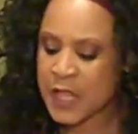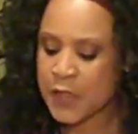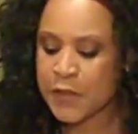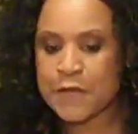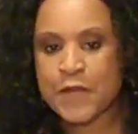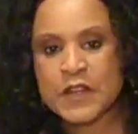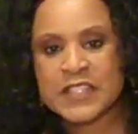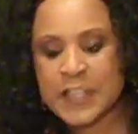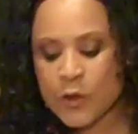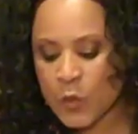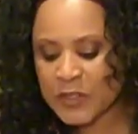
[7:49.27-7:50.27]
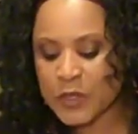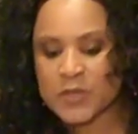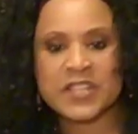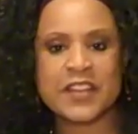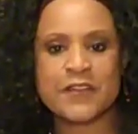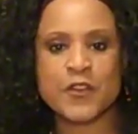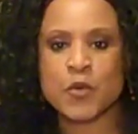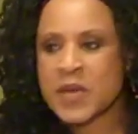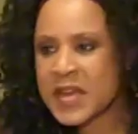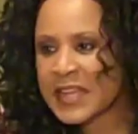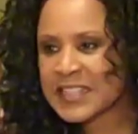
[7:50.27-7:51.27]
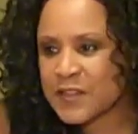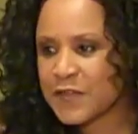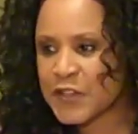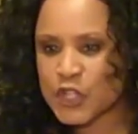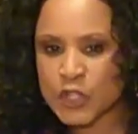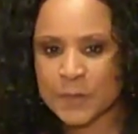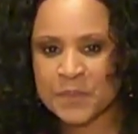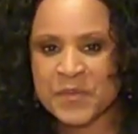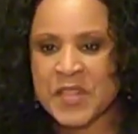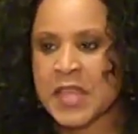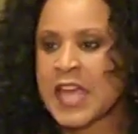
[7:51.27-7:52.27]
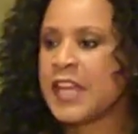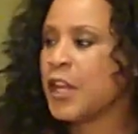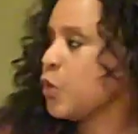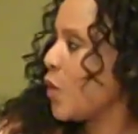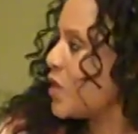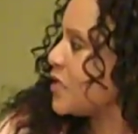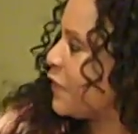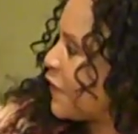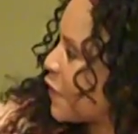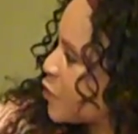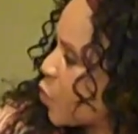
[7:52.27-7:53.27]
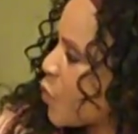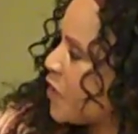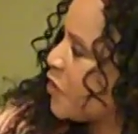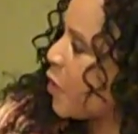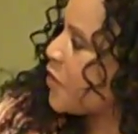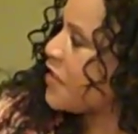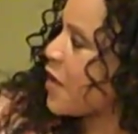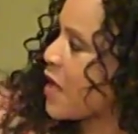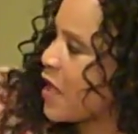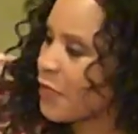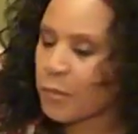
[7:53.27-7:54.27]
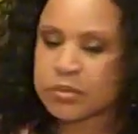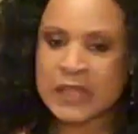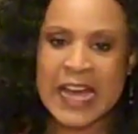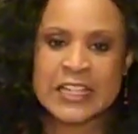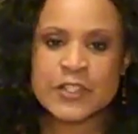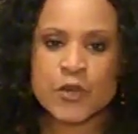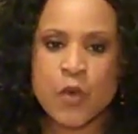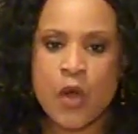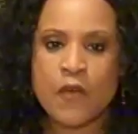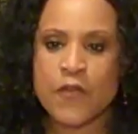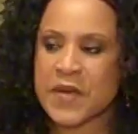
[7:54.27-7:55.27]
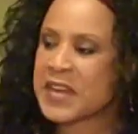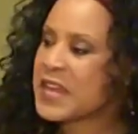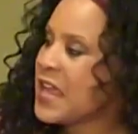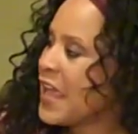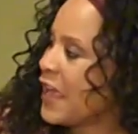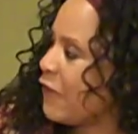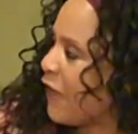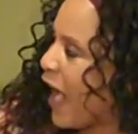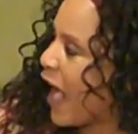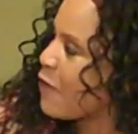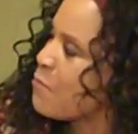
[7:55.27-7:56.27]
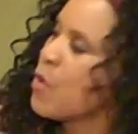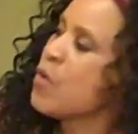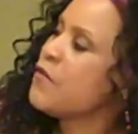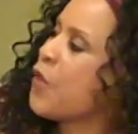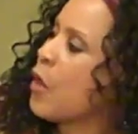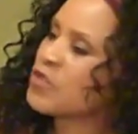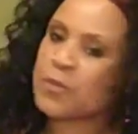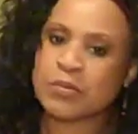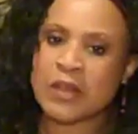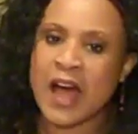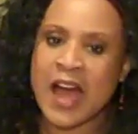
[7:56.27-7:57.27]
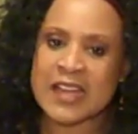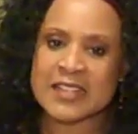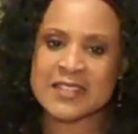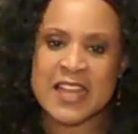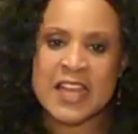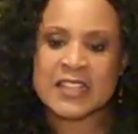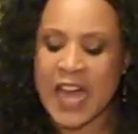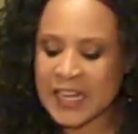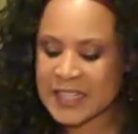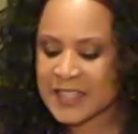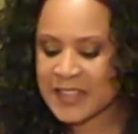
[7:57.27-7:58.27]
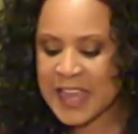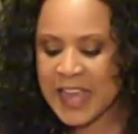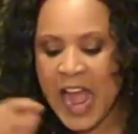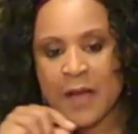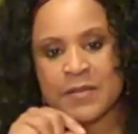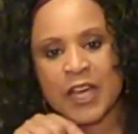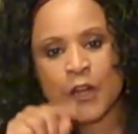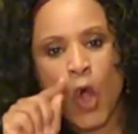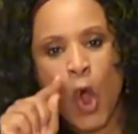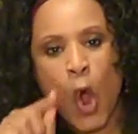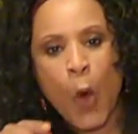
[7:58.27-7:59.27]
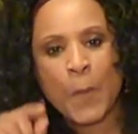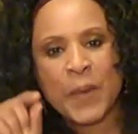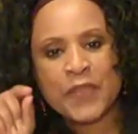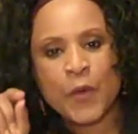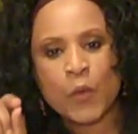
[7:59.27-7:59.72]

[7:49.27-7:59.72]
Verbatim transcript: the first thing windows give you is vision. In other words, if there's a window there and the blinds are over it, if I move those blinds, God is saying, I'm going to open the